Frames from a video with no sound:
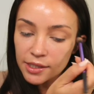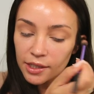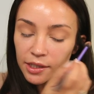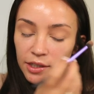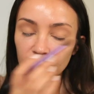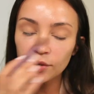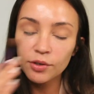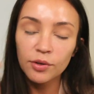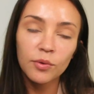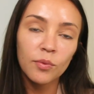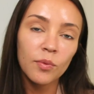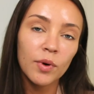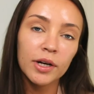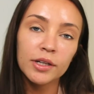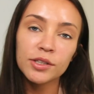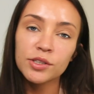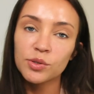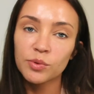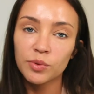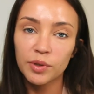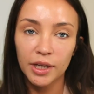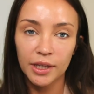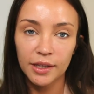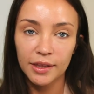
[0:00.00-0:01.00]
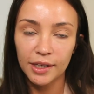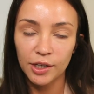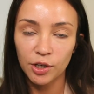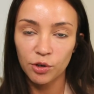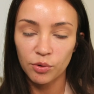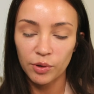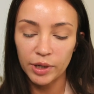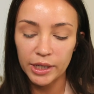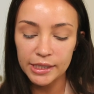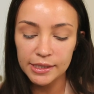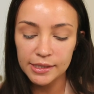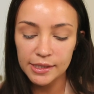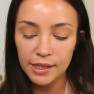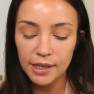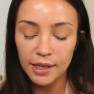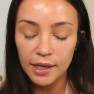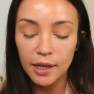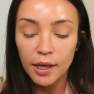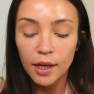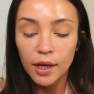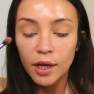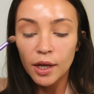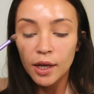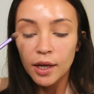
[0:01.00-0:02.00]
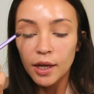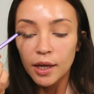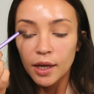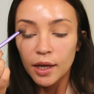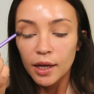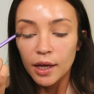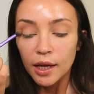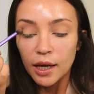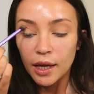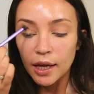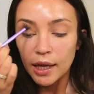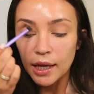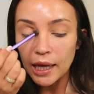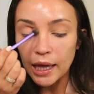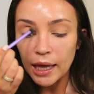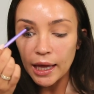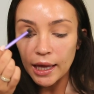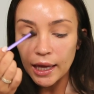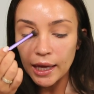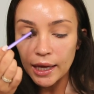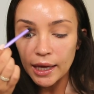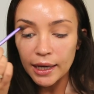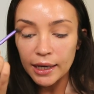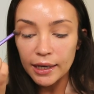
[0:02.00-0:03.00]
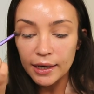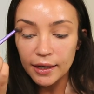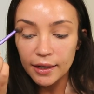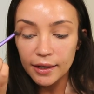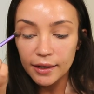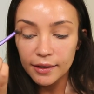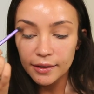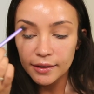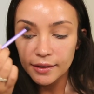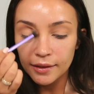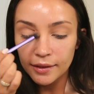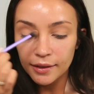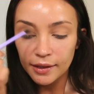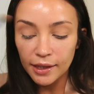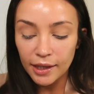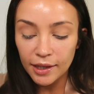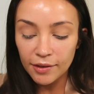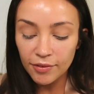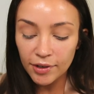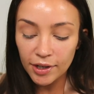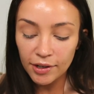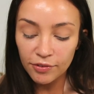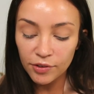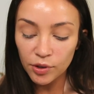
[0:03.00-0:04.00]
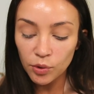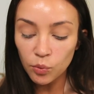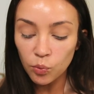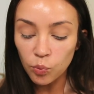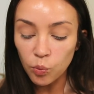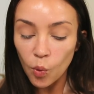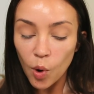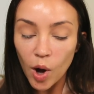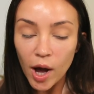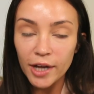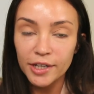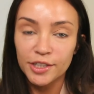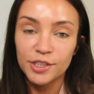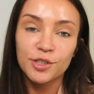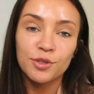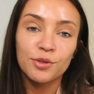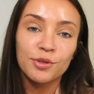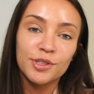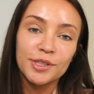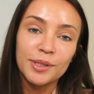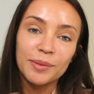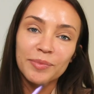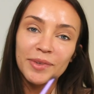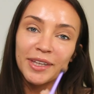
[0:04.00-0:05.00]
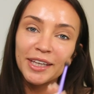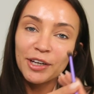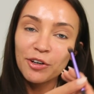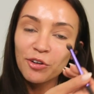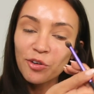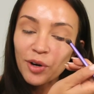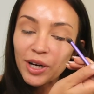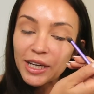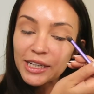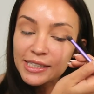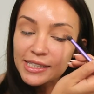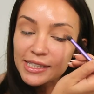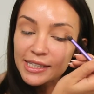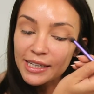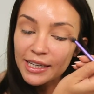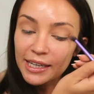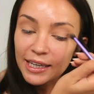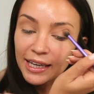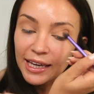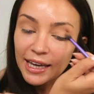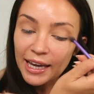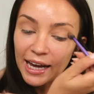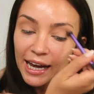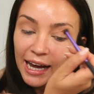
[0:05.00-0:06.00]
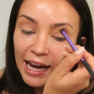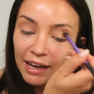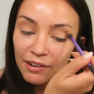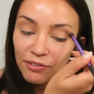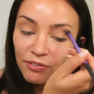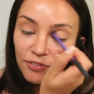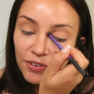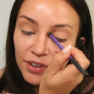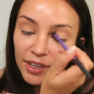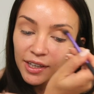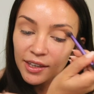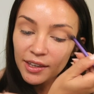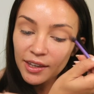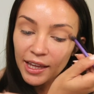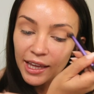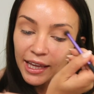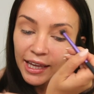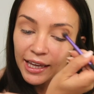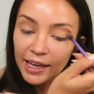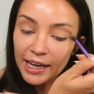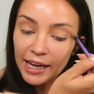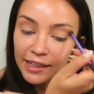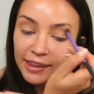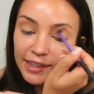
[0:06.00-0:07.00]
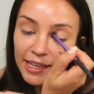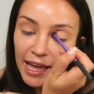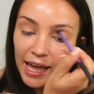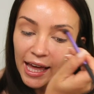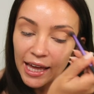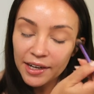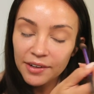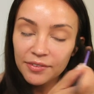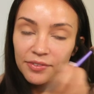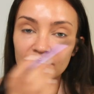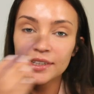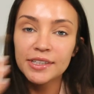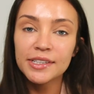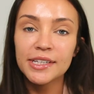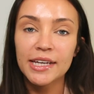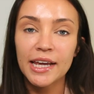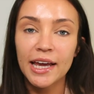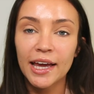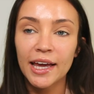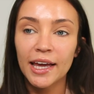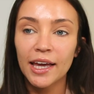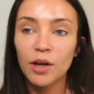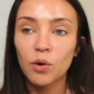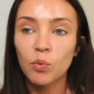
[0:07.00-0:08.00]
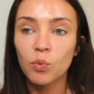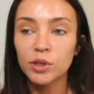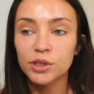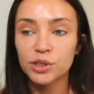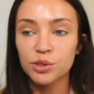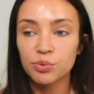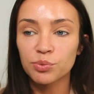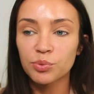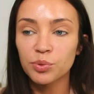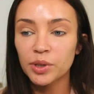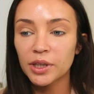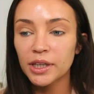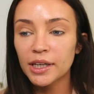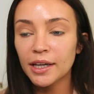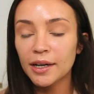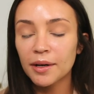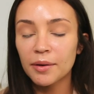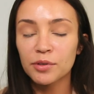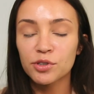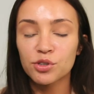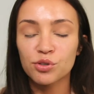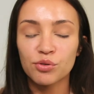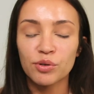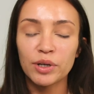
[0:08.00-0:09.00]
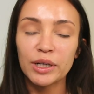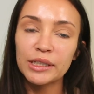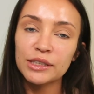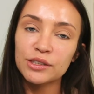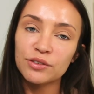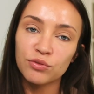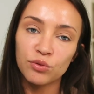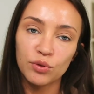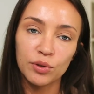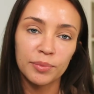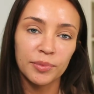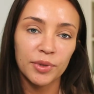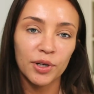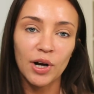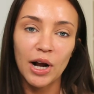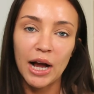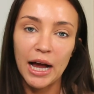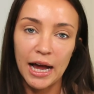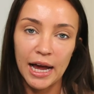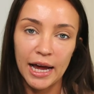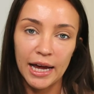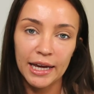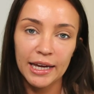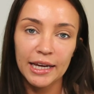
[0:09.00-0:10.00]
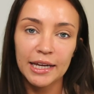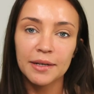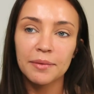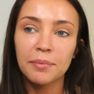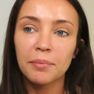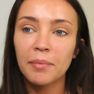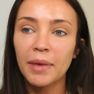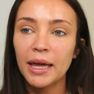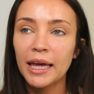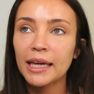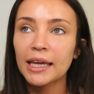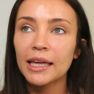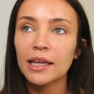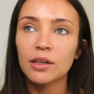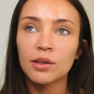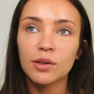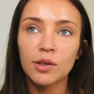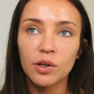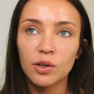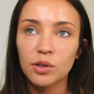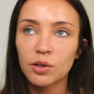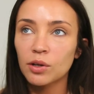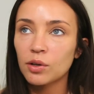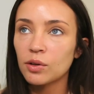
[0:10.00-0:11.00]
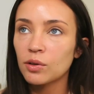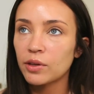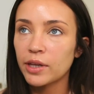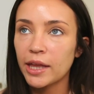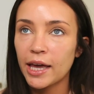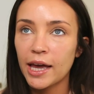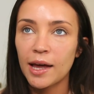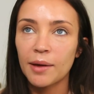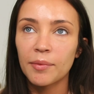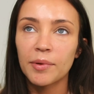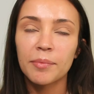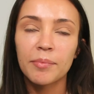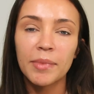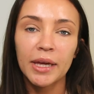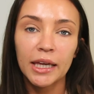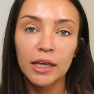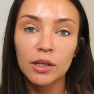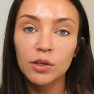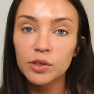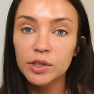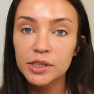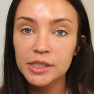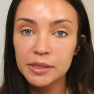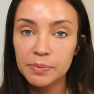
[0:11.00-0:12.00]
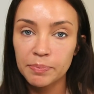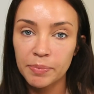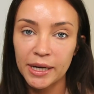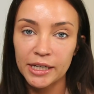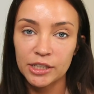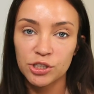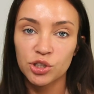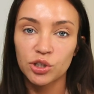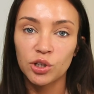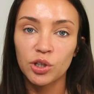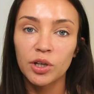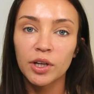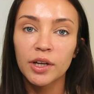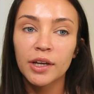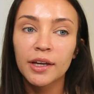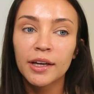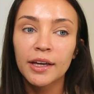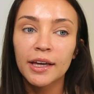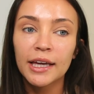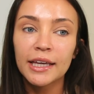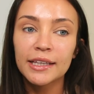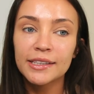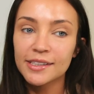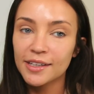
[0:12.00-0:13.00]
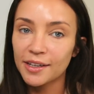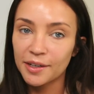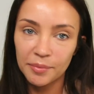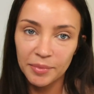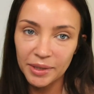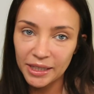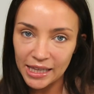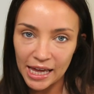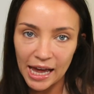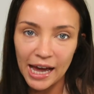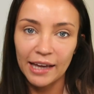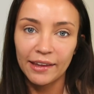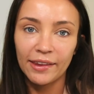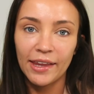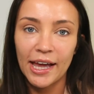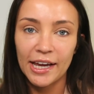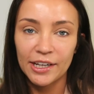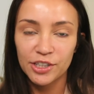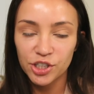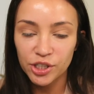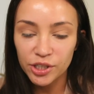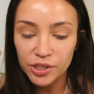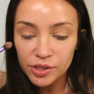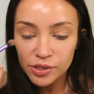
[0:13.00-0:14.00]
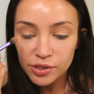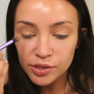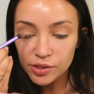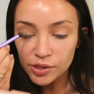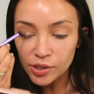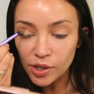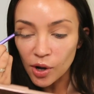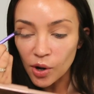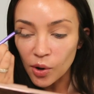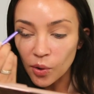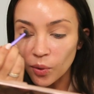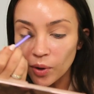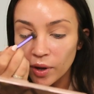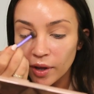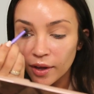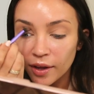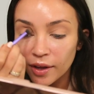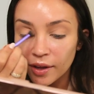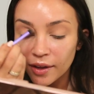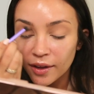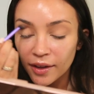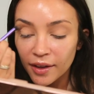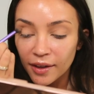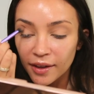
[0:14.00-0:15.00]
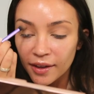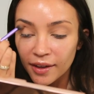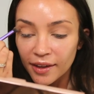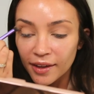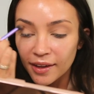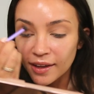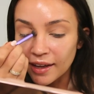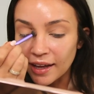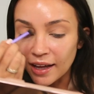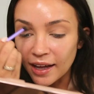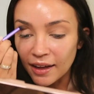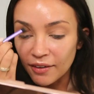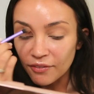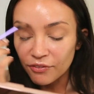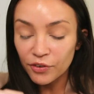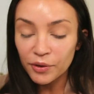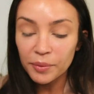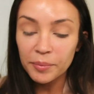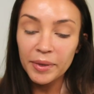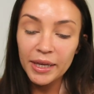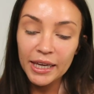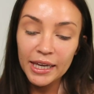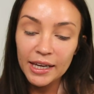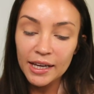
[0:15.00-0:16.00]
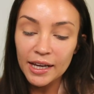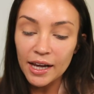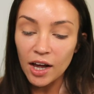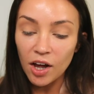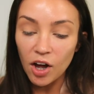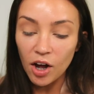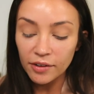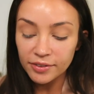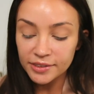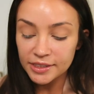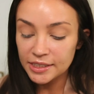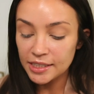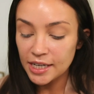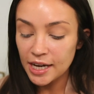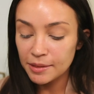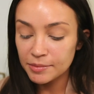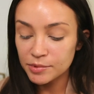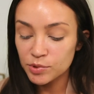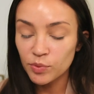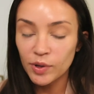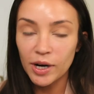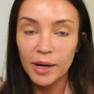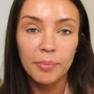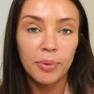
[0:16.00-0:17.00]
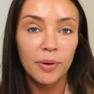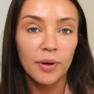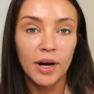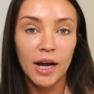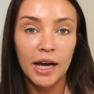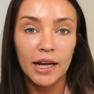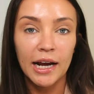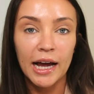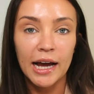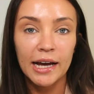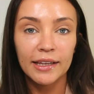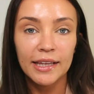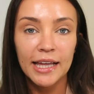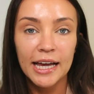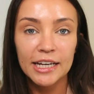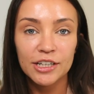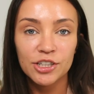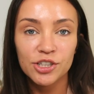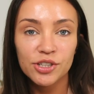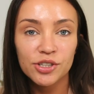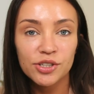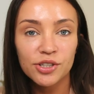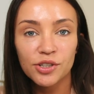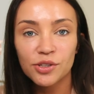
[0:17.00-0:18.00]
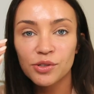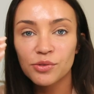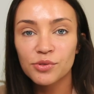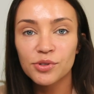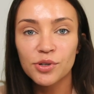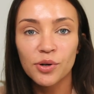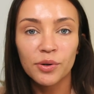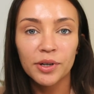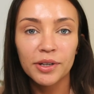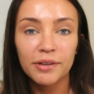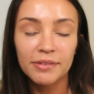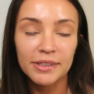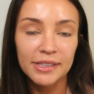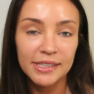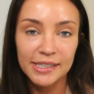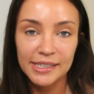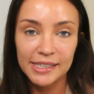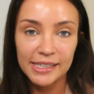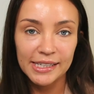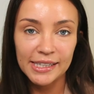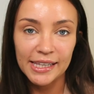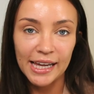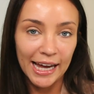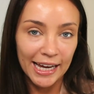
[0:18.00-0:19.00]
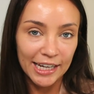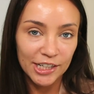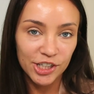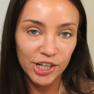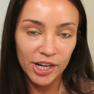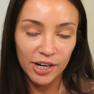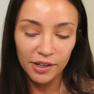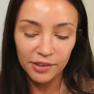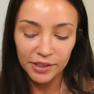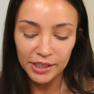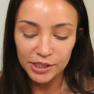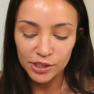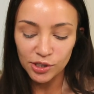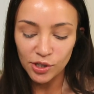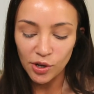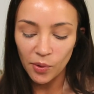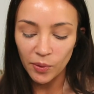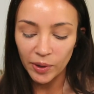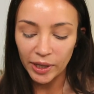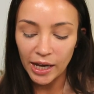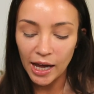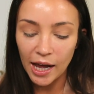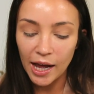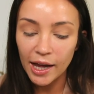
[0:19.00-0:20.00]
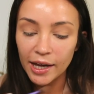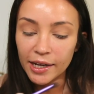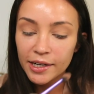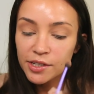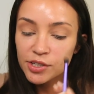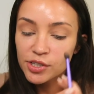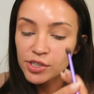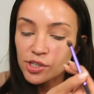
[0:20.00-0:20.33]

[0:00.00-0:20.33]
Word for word: Like, you don't want to do anything crazy. And even if you want to do something crazy, I feel like at the end of the day, what's really going to transform your eye and make it look glam and make it look special is going to be the eyelashes. So, for me, oftentimes when I put on eyelashes, you don't even see the eyeshadow that's going on.